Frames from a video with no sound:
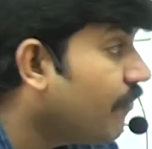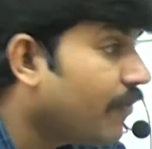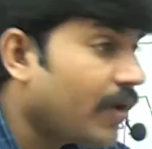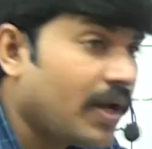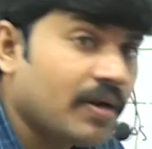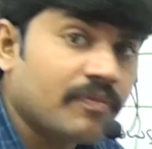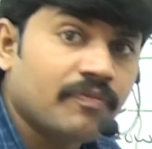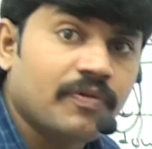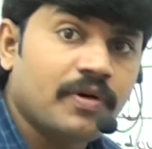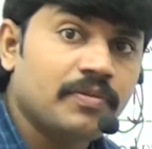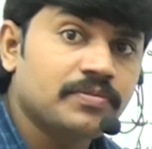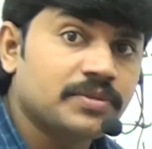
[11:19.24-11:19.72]

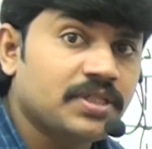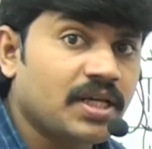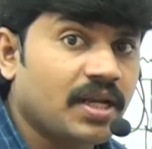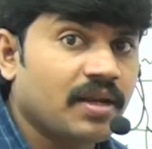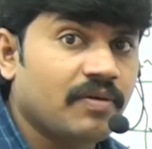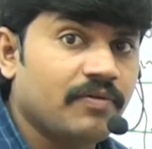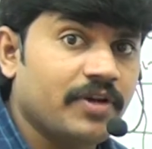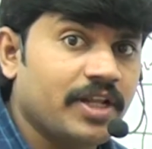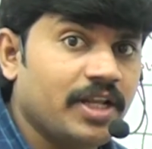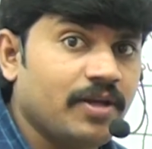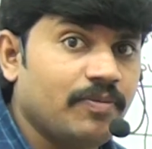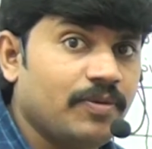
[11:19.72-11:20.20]
platforms are
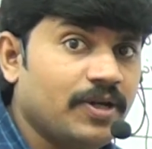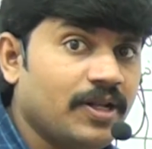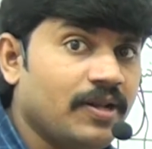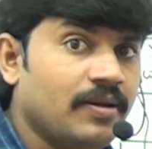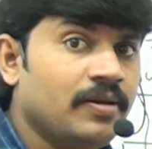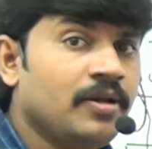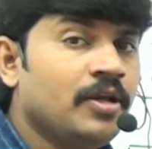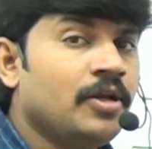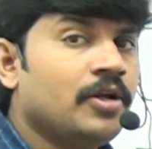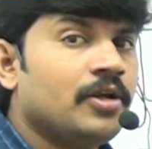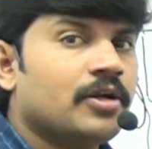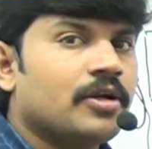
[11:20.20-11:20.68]
available.
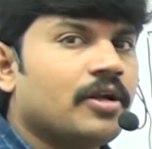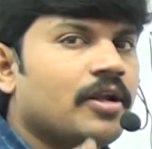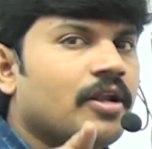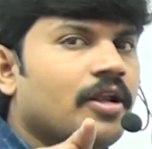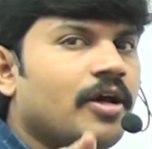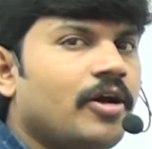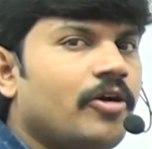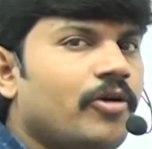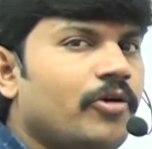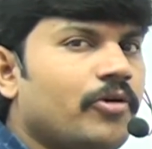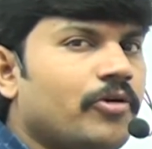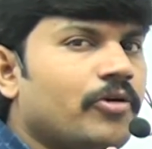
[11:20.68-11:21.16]

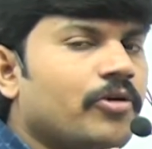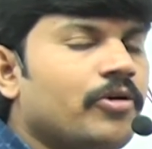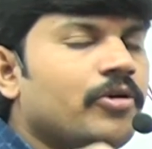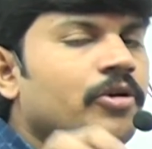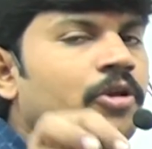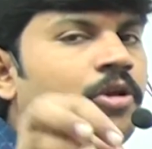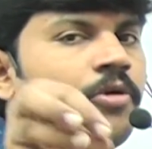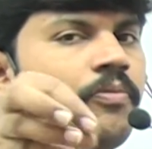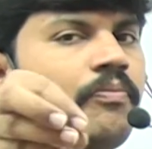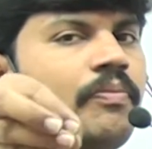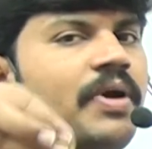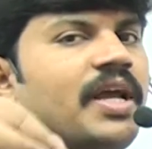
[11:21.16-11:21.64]

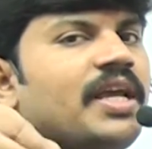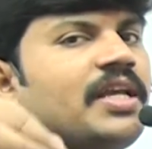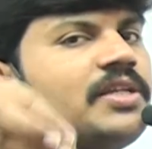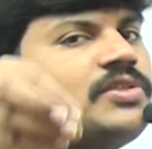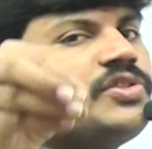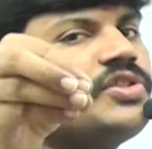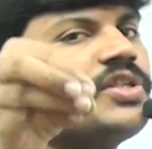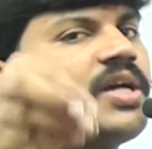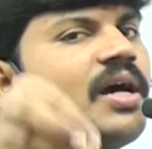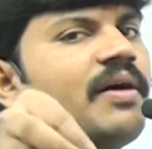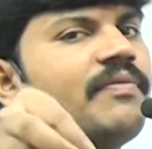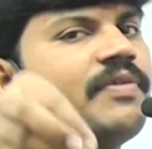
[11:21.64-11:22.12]
Now my
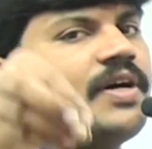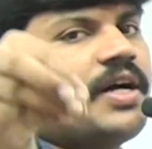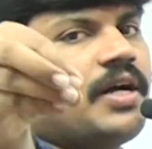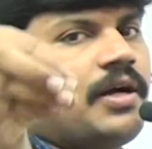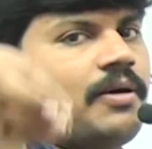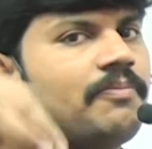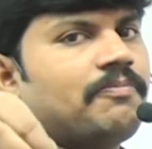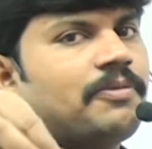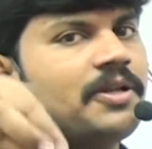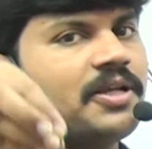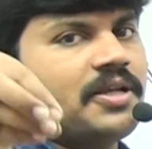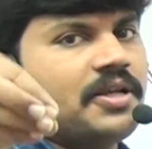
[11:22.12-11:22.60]
Java
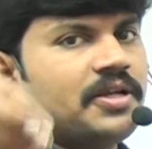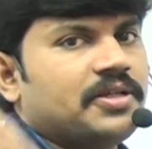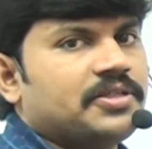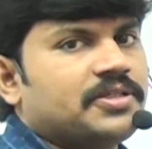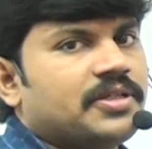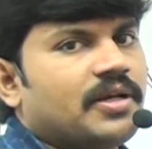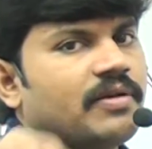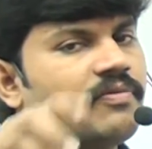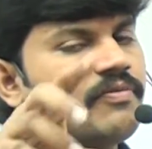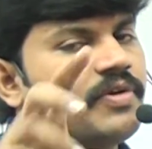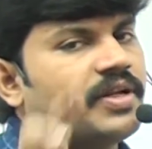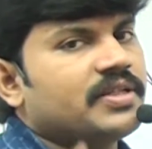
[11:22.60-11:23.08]

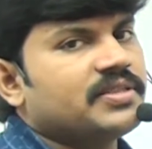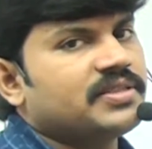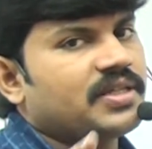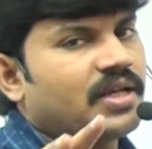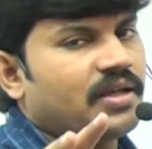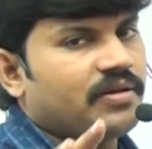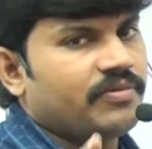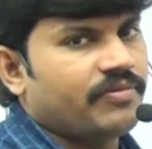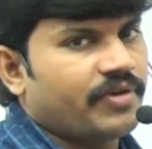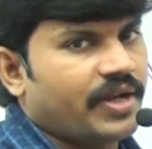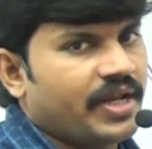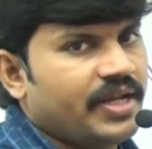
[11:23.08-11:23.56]
application, once
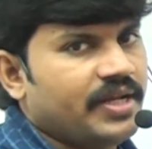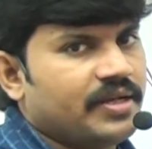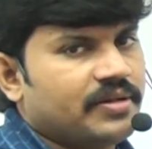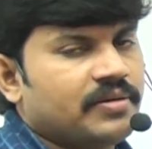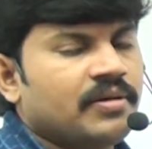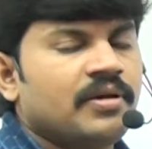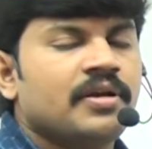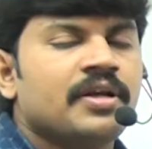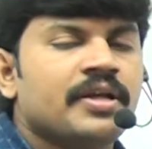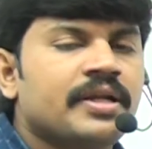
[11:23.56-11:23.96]
I write,